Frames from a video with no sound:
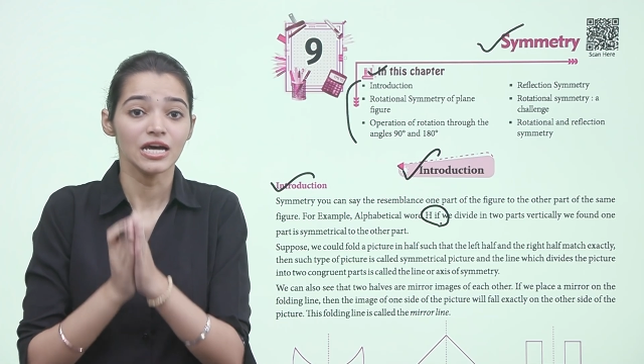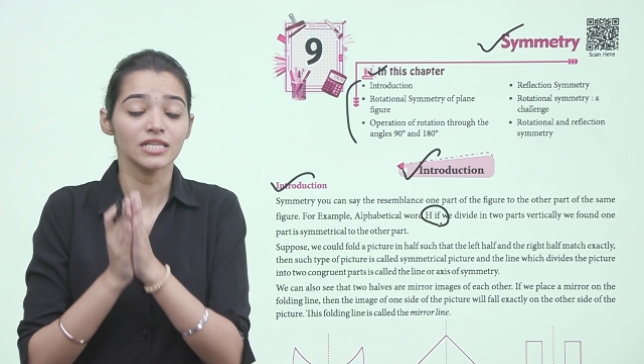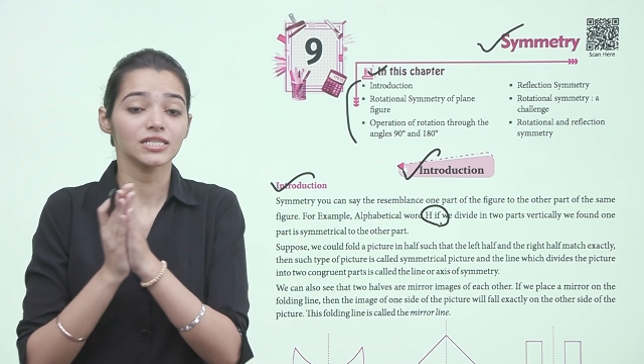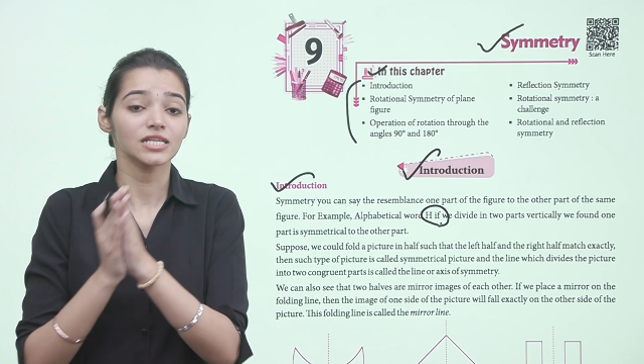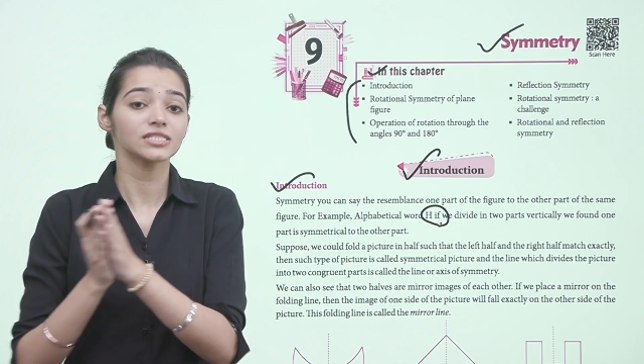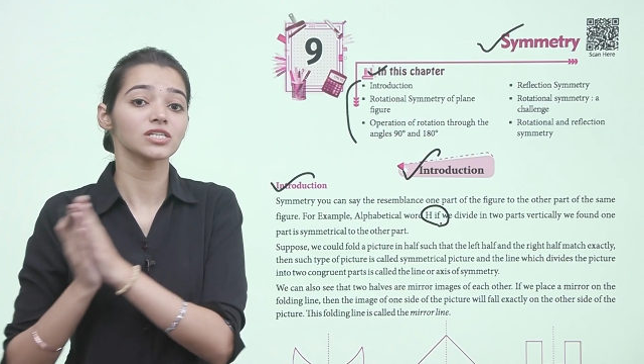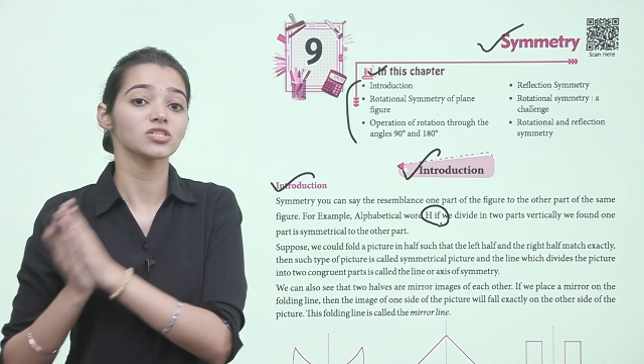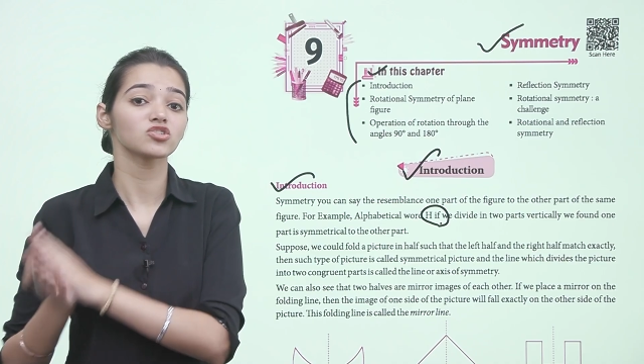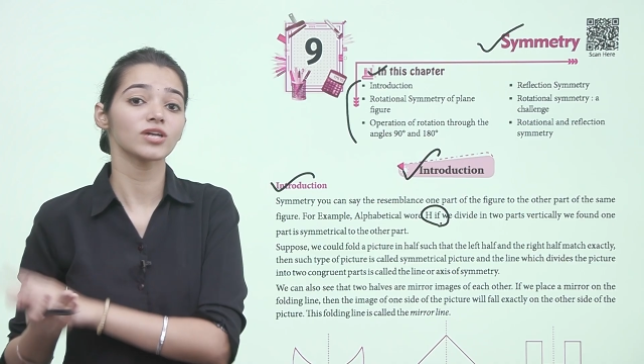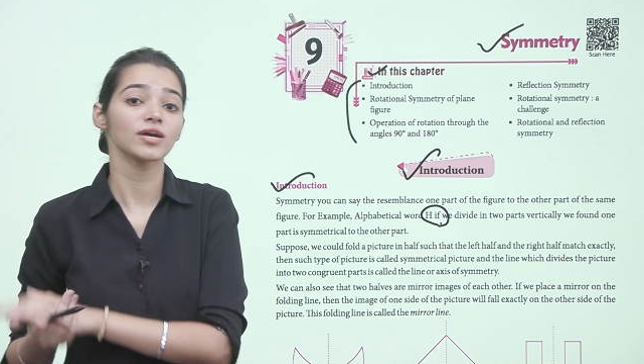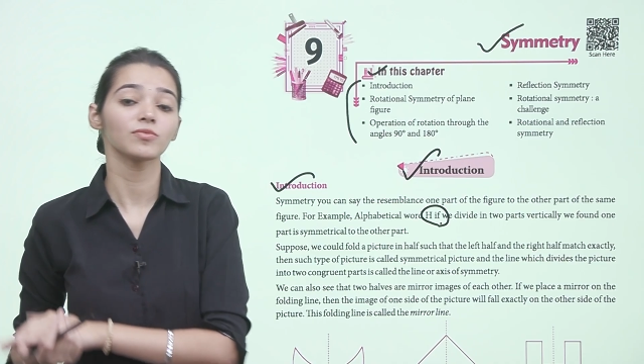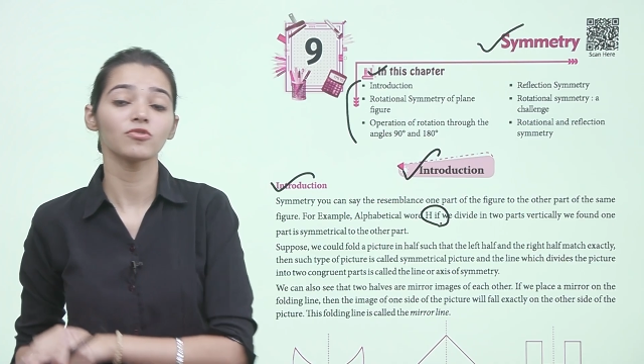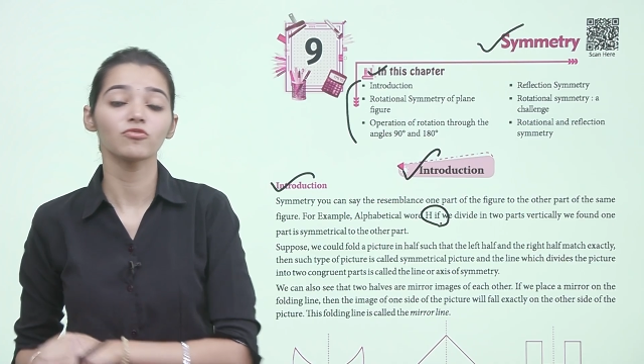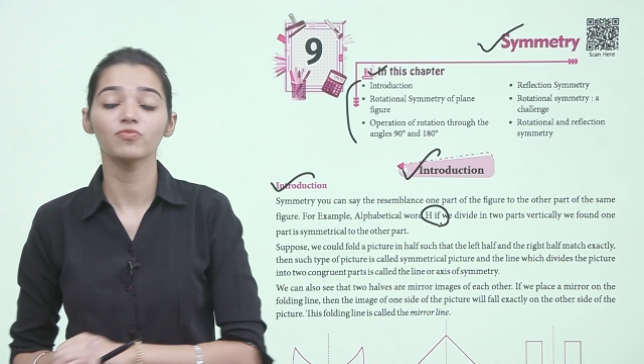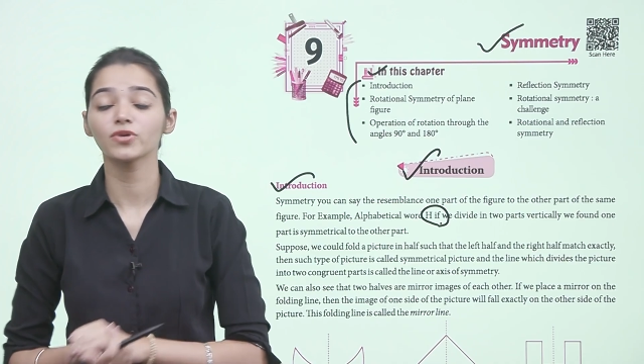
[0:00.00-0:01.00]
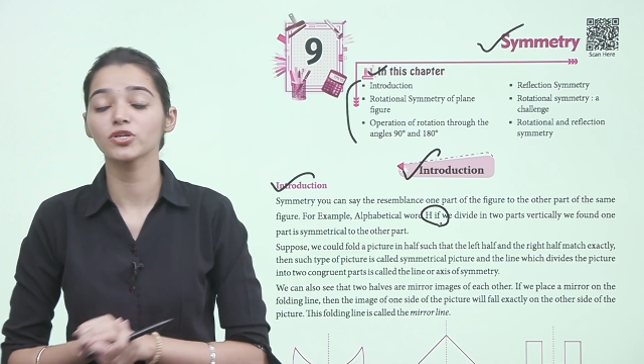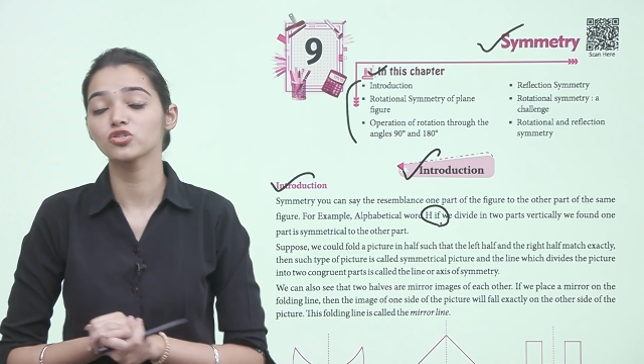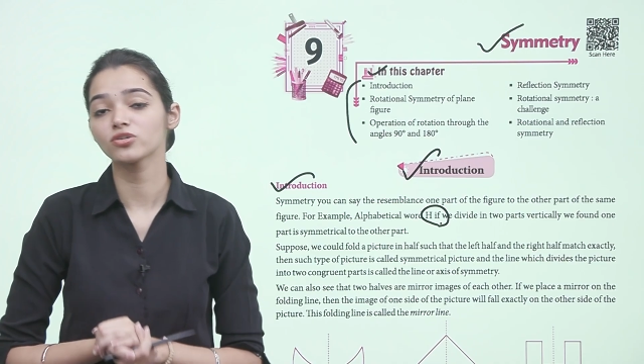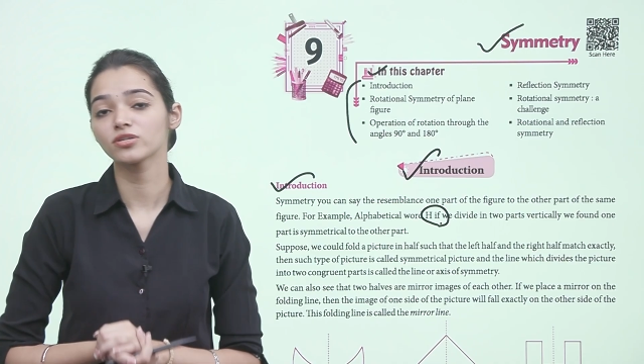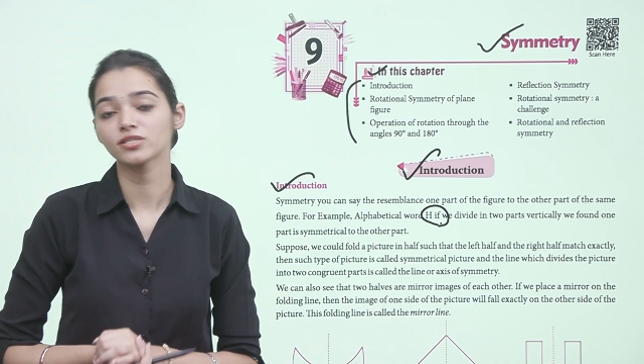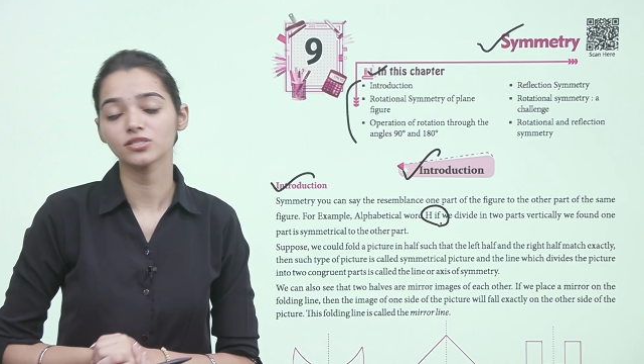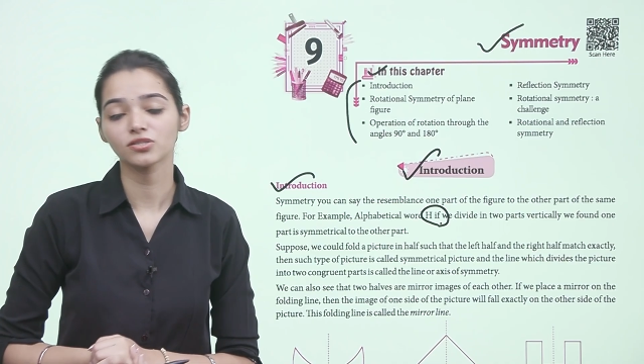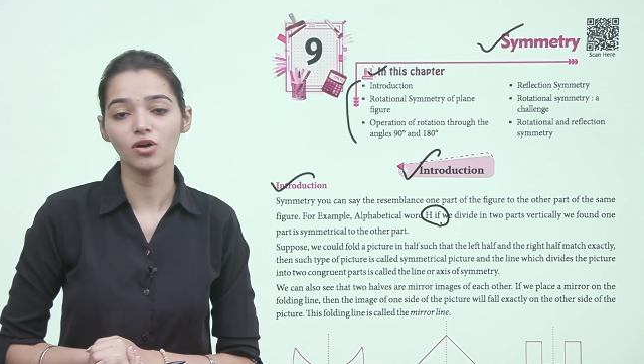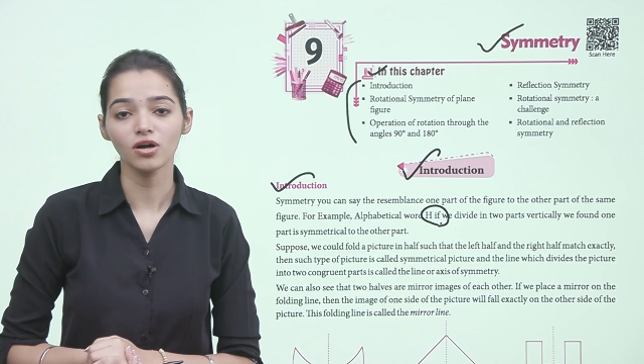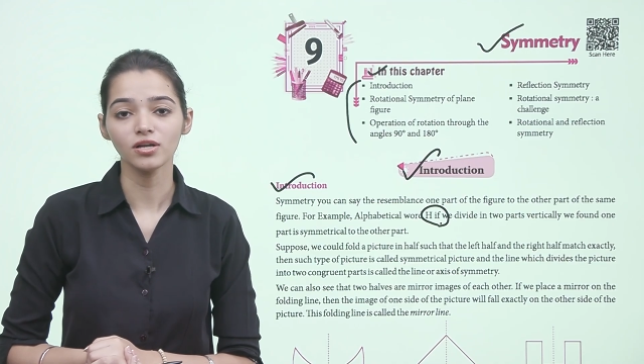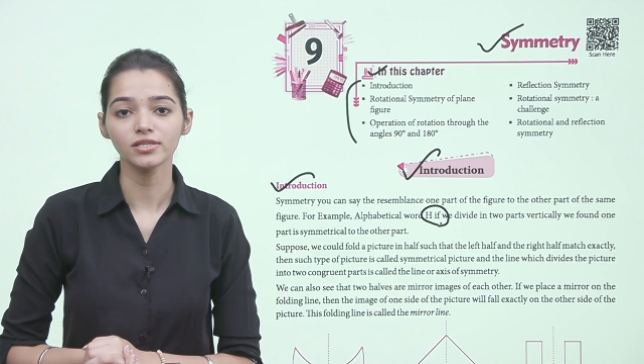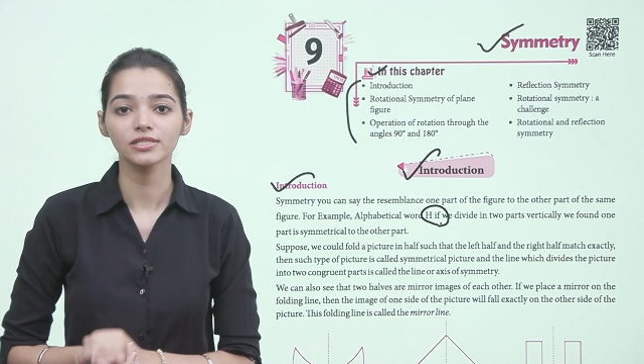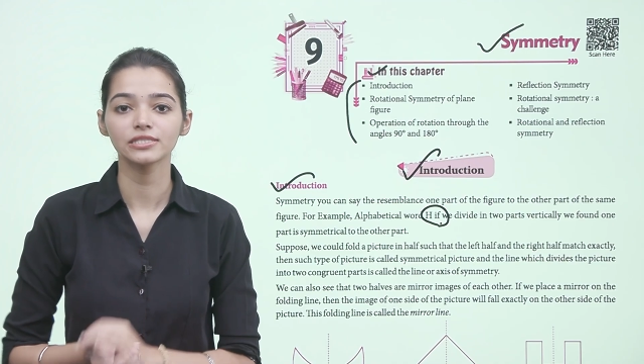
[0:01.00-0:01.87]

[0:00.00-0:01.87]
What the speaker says: then such type of picture is called